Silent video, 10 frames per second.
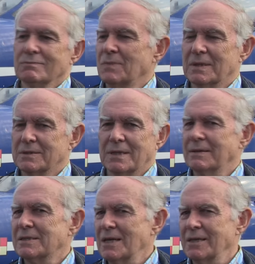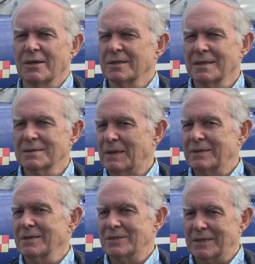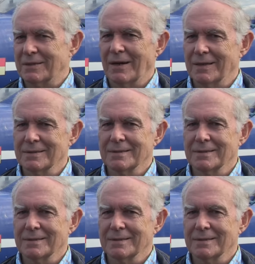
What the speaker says: What's that? Until you got down to about 30 grand.